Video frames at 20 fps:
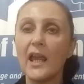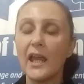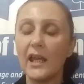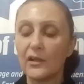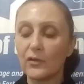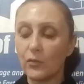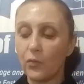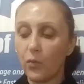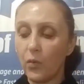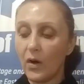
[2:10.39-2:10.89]

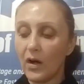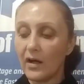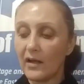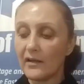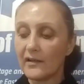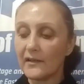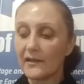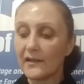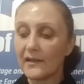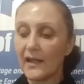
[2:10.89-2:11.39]
it
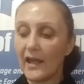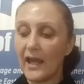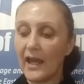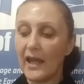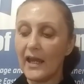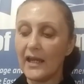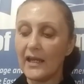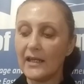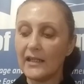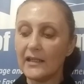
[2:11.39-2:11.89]
was
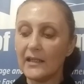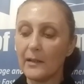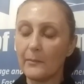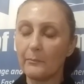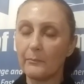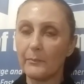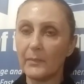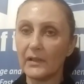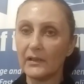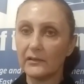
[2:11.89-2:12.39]
a
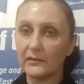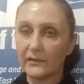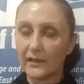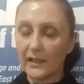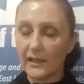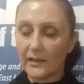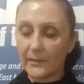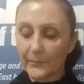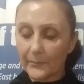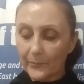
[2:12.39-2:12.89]

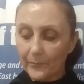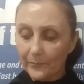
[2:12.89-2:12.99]
building.